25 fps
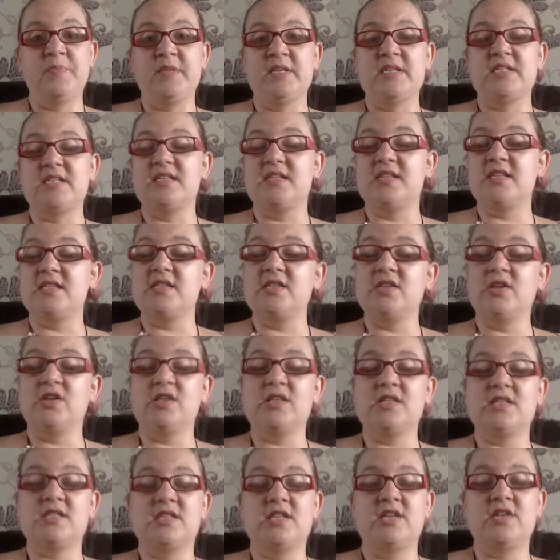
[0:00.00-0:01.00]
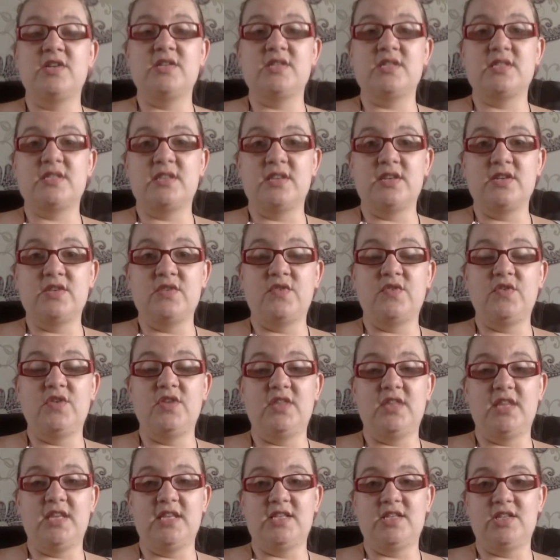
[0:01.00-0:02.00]
So there's lots those few
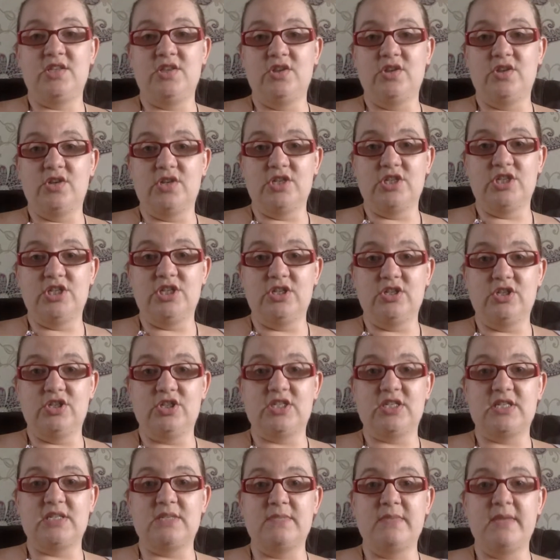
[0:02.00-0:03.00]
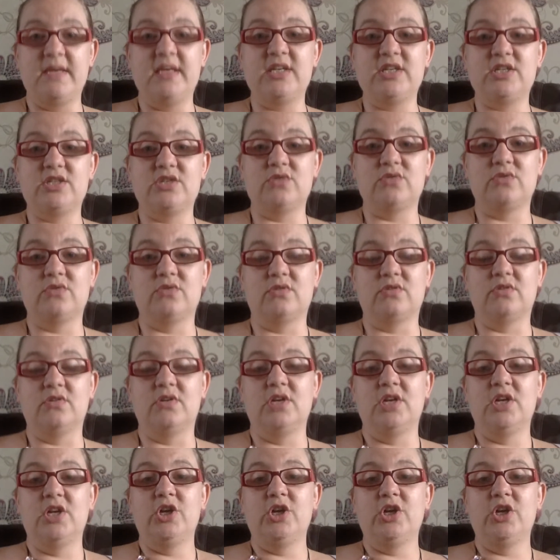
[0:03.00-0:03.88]
things that you can do to just make sure